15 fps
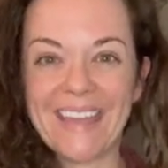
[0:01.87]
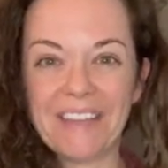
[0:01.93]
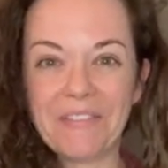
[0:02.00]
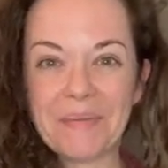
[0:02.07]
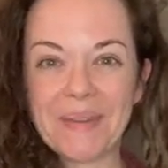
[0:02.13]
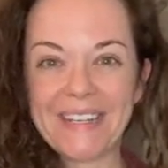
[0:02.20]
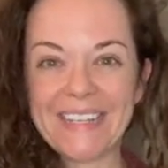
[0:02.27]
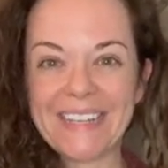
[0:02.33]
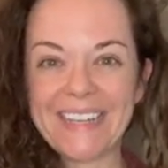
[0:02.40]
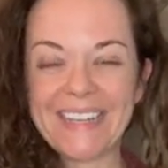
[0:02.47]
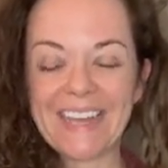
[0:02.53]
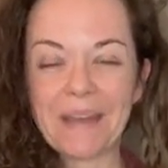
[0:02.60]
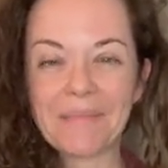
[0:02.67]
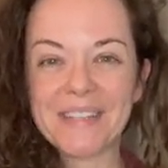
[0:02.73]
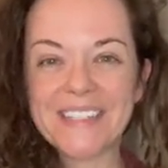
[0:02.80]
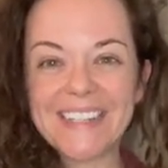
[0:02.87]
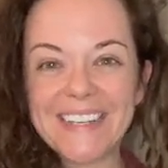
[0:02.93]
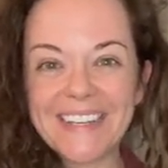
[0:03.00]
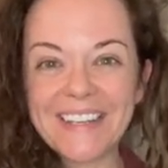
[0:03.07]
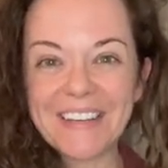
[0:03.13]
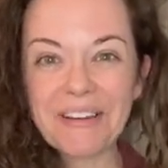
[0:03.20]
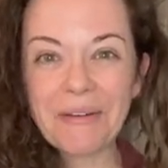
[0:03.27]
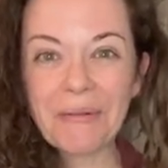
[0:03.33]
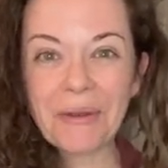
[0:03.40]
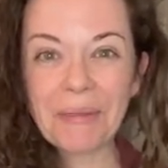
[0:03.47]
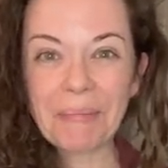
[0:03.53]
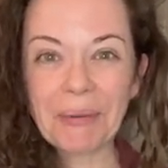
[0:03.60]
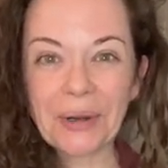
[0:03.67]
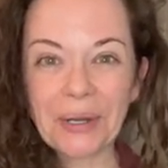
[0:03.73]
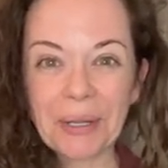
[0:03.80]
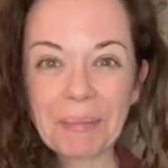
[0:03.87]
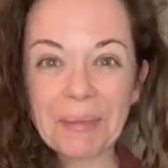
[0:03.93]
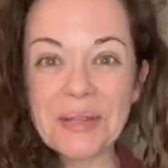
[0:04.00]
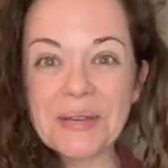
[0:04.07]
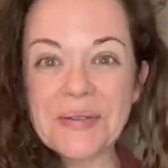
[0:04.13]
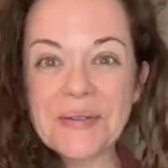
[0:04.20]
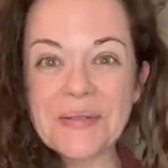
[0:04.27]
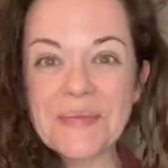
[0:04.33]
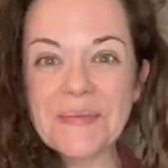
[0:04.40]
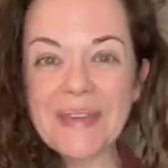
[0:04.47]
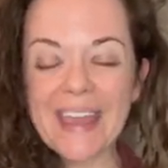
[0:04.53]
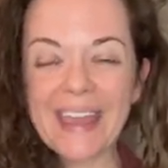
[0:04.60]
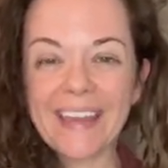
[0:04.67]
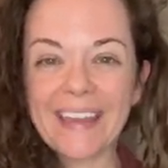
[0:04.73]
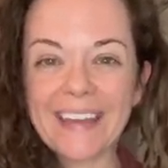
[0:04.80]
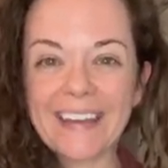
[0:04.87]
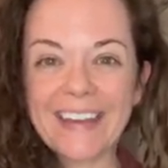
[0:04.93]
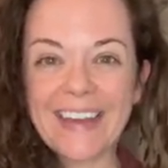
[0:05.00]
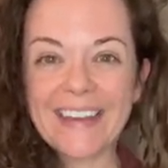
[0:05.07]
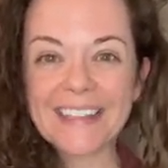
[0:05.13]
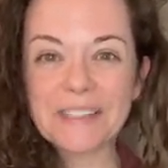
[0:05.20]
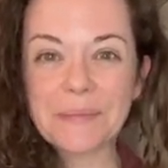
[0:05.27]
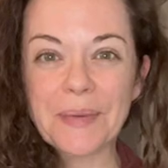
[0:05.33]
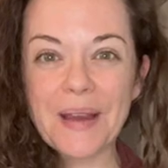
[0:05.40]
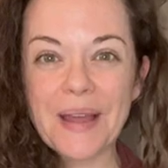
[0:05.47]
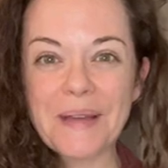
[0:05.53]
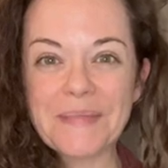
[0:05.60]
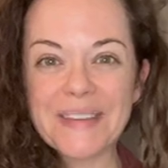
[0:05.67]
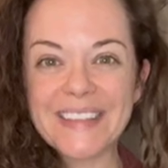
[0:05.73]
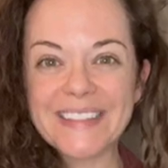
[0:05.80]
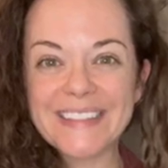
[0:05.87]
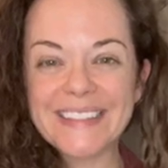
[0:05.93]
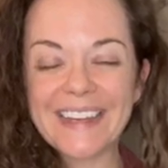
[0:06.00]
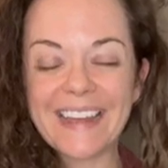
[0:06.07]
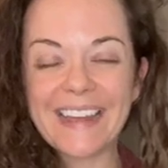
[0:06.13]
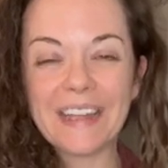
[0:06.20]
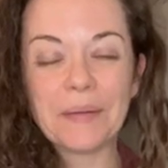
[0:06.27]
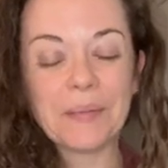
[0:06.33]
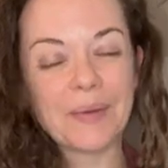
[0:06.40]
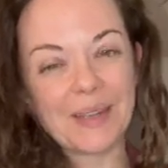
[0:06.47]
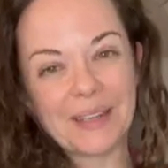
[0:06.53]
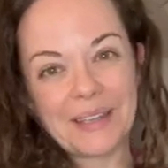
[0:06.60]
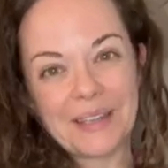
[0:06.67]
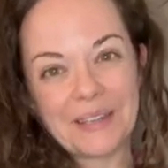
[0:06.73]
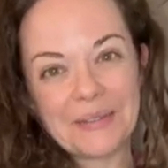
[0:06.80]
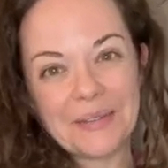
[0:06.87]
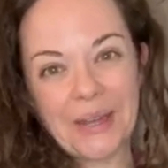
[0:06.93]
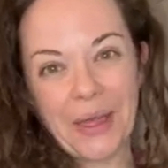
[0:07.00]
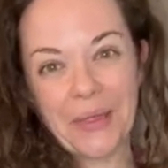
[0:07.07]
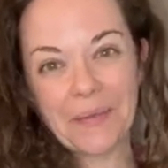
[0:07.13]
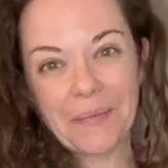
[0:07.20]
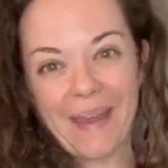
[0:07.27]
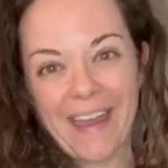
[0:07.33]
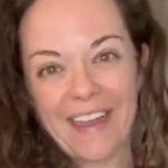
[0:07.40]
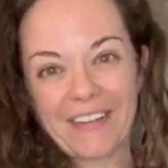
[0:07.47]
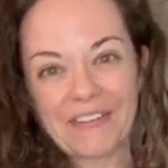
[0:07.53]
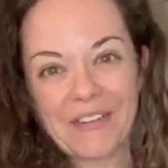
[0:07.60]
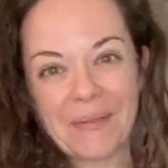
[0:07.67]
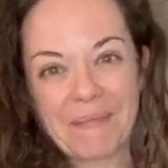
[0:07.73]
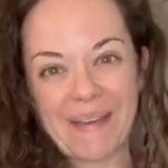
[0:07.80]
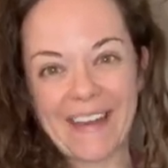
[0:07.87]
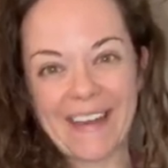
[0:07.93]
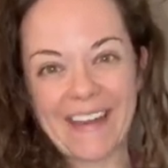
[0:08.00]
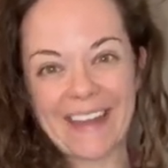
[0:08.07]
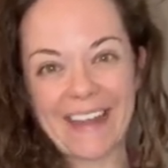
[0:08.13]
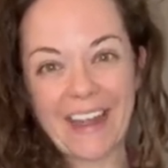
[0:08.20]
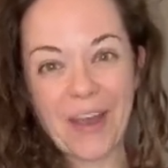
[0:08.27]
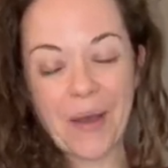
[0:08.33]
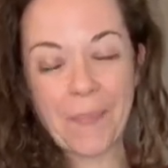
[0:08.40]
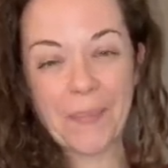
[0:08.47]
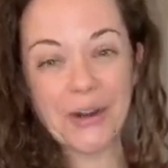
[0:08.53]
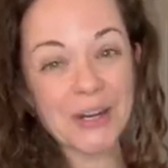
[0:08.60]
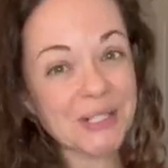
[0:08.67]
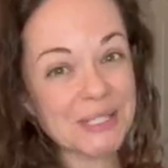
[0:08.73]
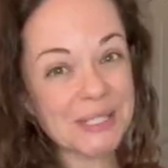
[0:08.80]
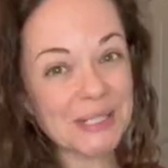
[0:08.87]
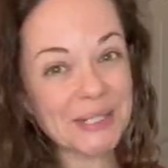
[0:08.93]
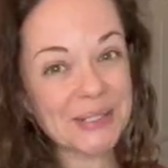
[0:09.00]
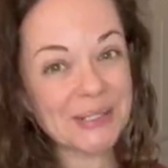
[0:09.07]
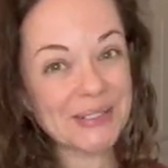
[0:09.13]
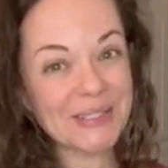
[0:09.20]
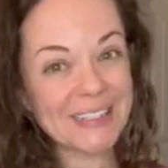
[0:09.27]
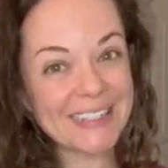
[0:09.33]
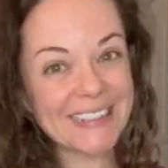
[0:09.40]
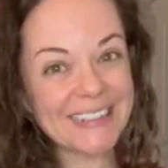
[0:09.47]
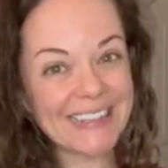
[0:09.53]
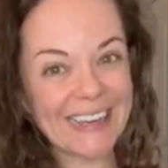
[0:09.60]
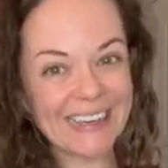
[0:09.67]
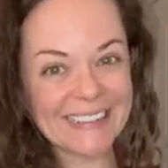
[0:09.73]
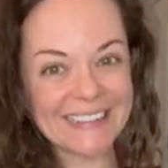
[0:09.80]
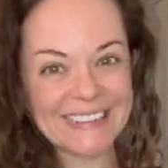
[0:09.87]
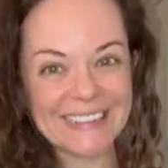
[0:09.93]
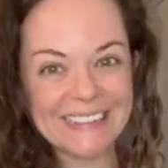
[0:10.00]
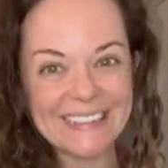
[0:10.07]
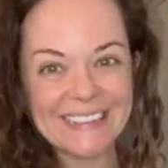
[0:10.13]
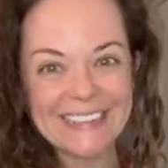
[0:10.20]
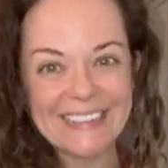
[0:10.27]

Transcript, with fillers: everybody, I'm Michelle with BirdyBloom, and as promised, I am bringing you another bag from my personal collection.